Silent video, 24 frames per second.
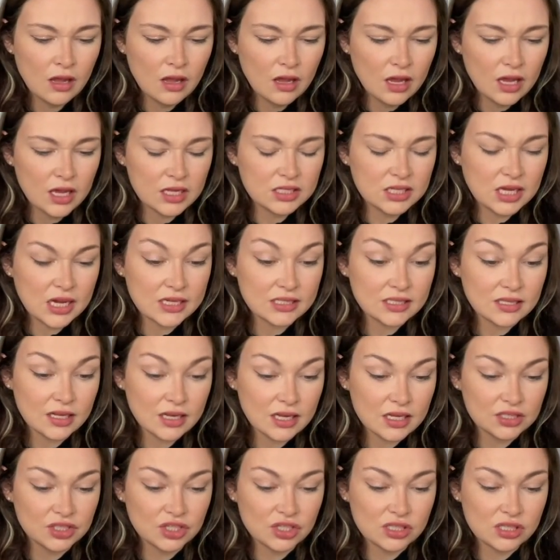It tastes like
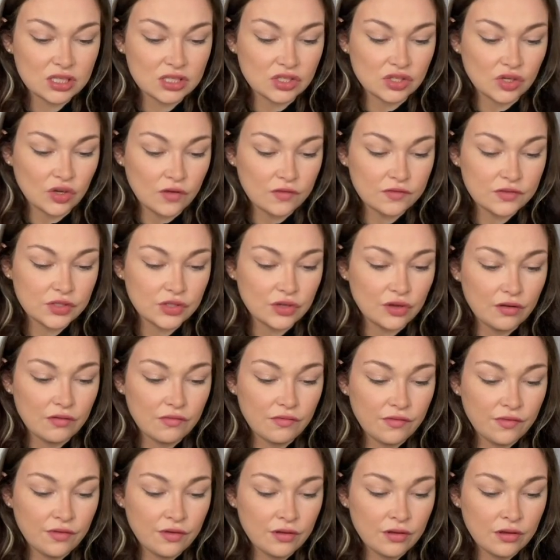it's just a soft
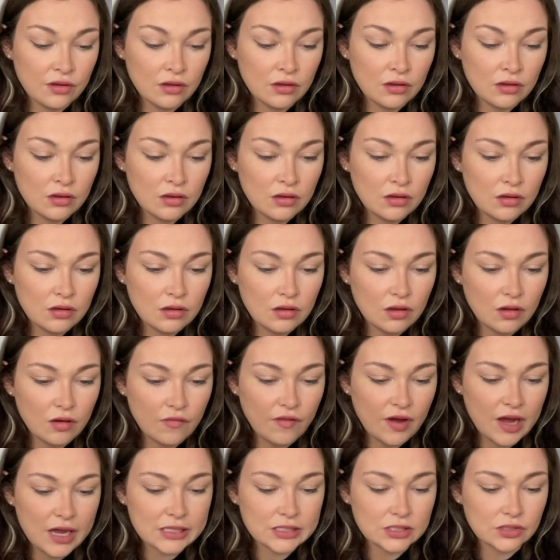serve of
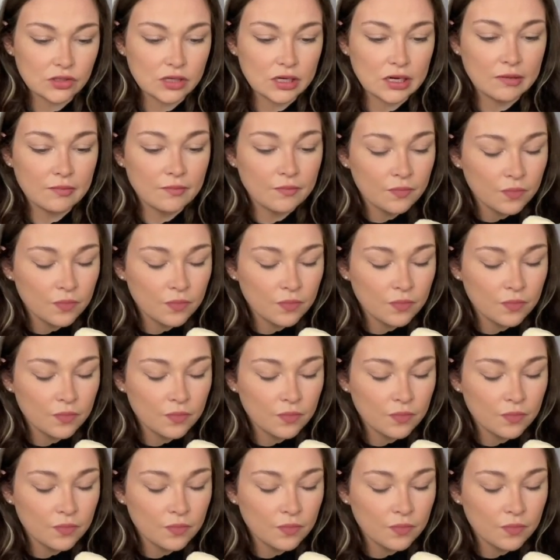ice cream.